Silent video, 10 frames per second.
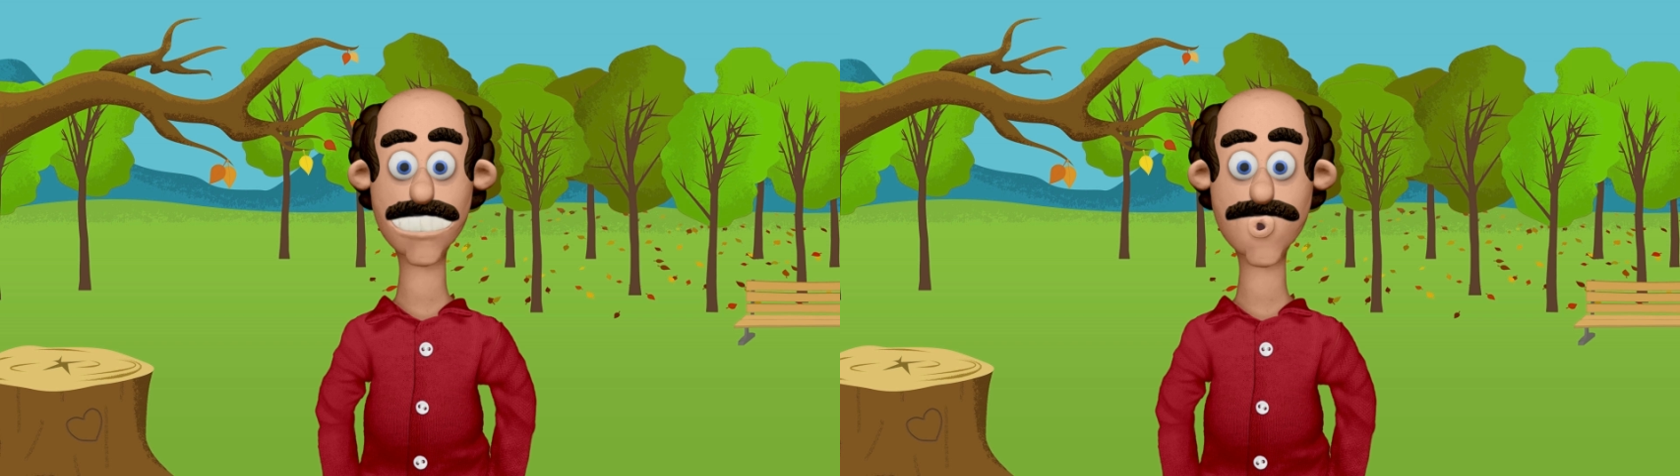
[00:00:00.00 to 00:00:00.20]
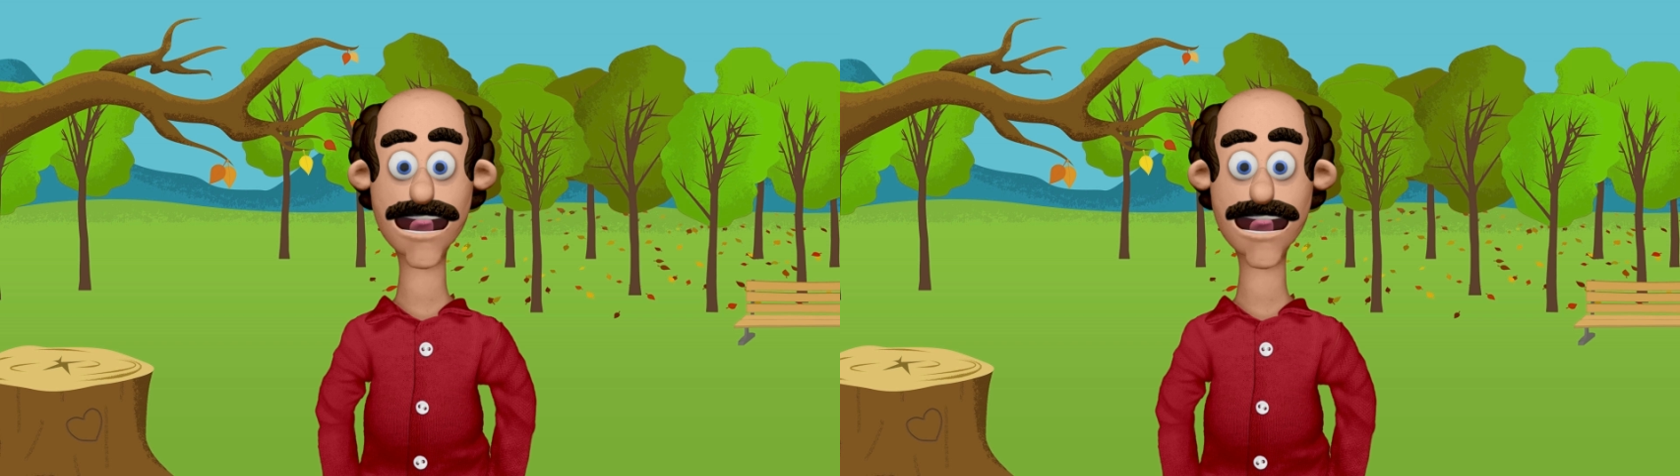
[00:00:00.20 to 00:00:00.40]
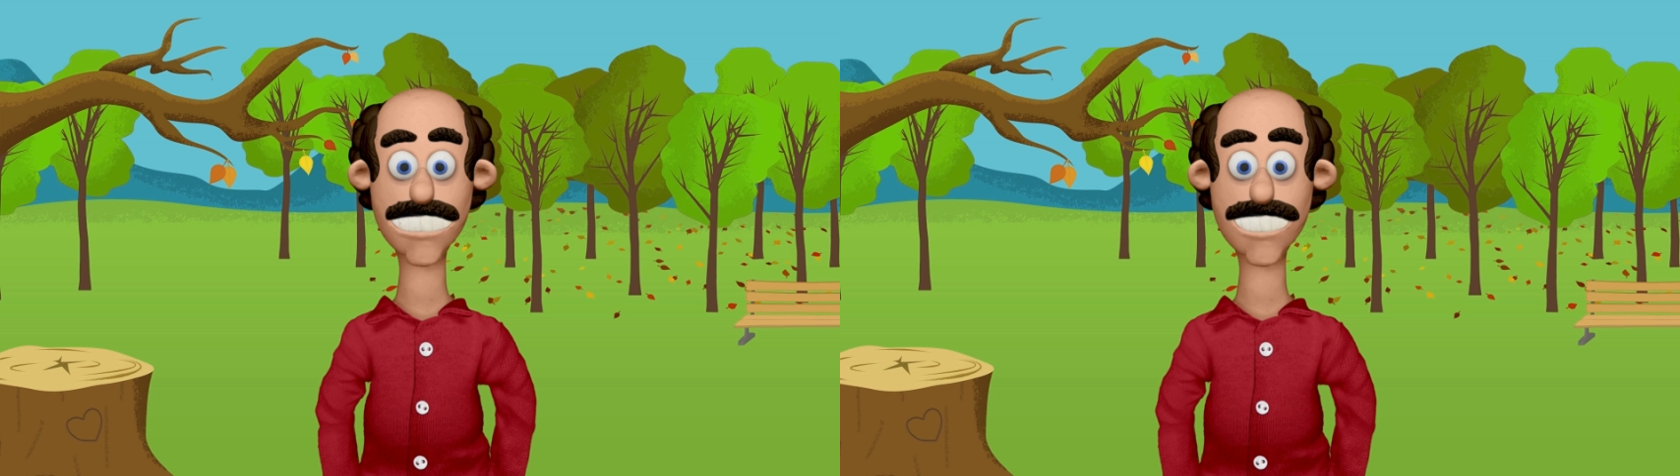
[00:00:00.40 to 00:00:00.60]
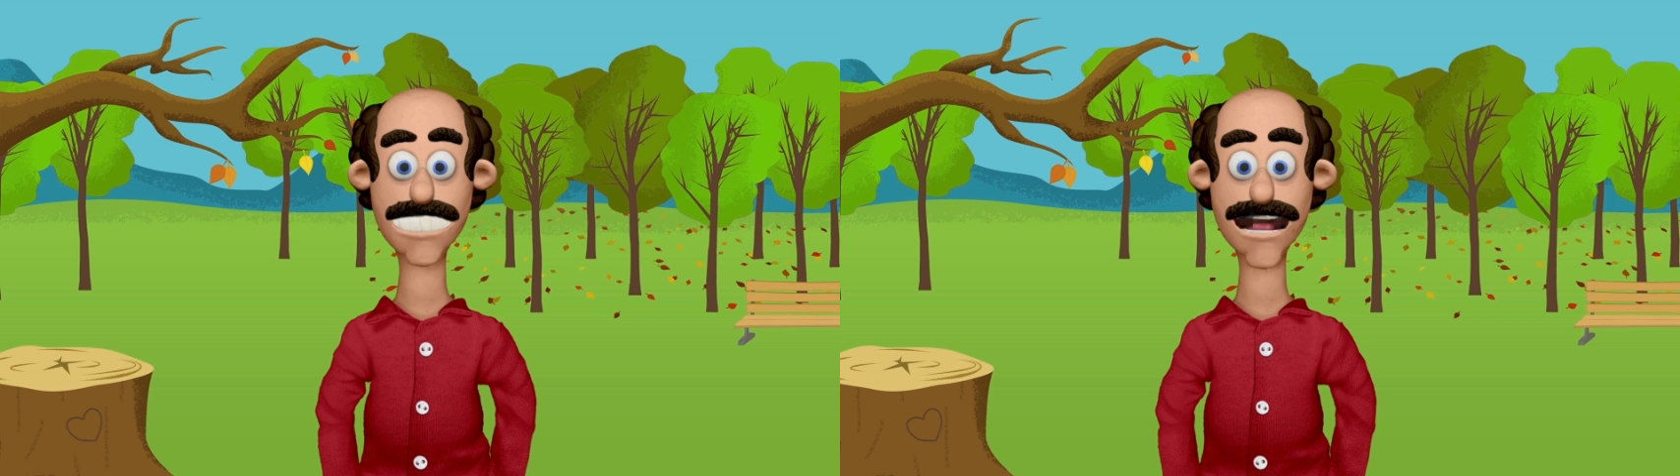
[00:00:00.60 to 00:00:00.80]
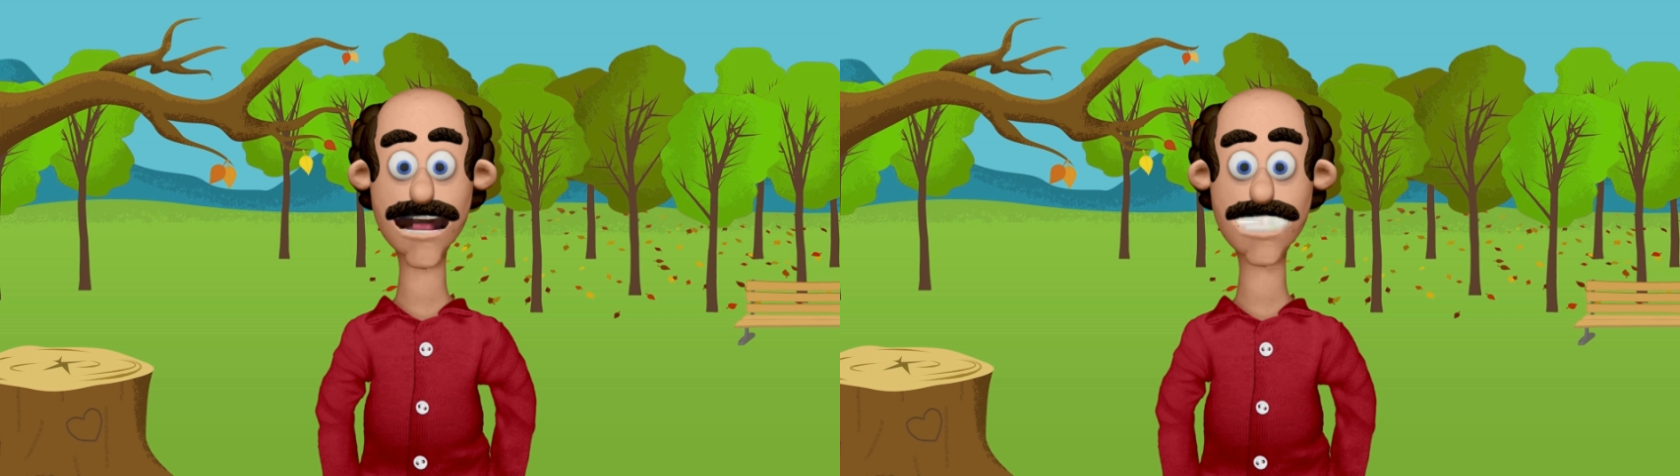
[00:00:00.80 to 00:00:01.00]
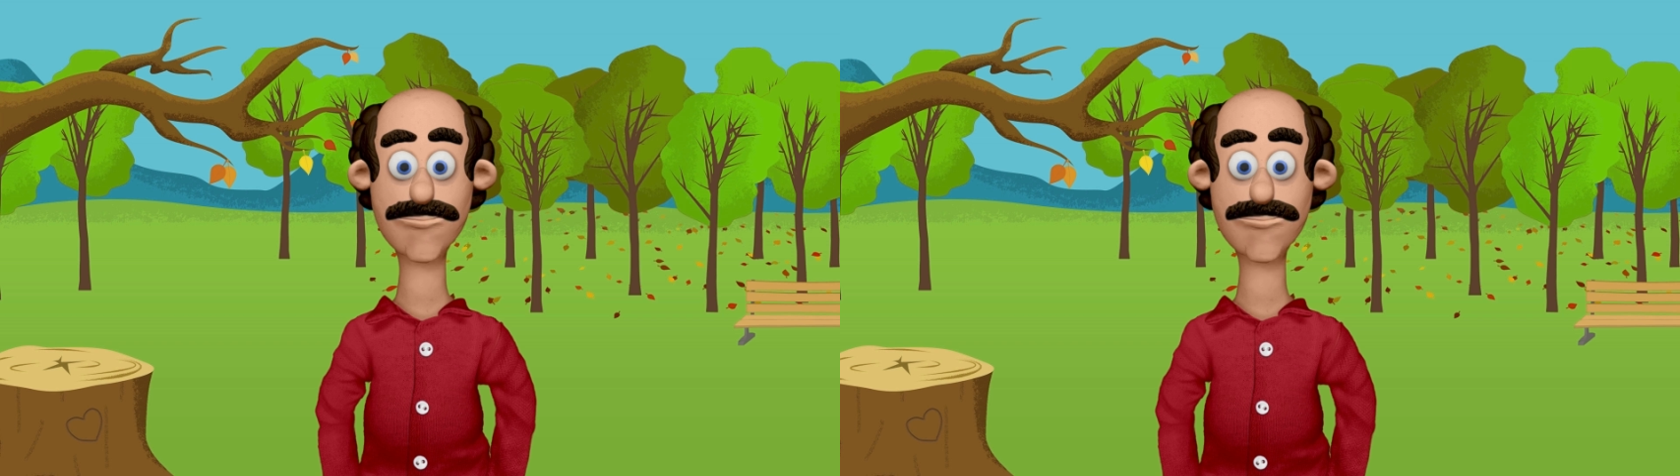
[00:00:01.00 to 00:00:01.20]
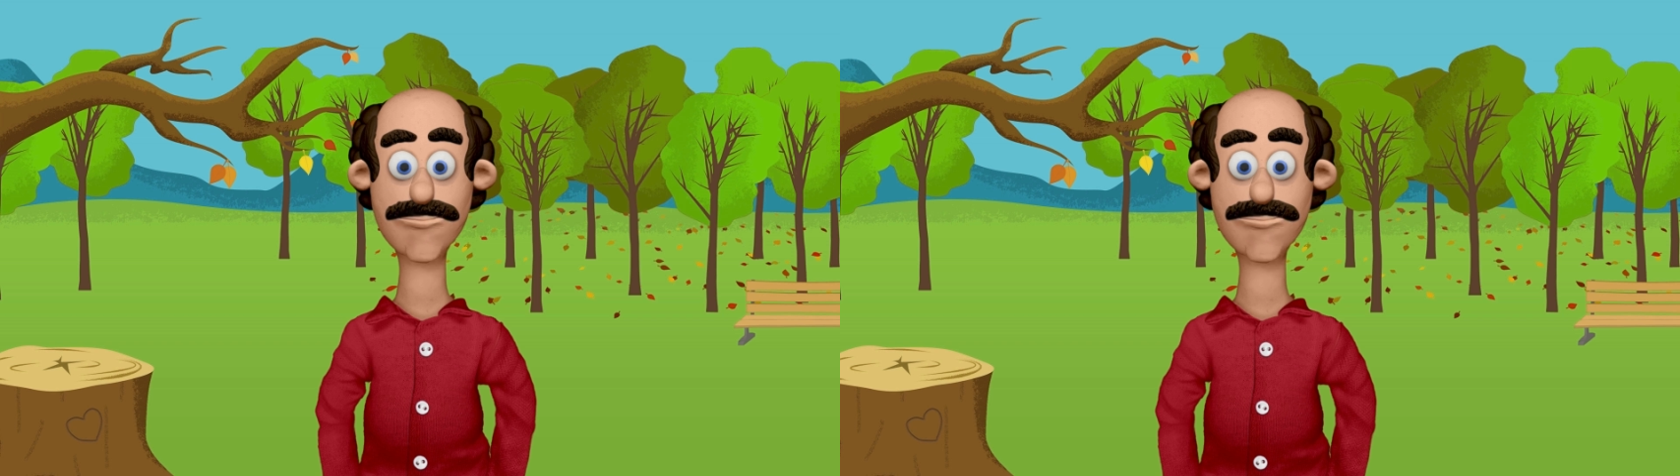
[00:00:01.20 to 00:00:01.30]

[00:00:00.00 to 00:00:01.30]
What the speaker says: composing the sentence.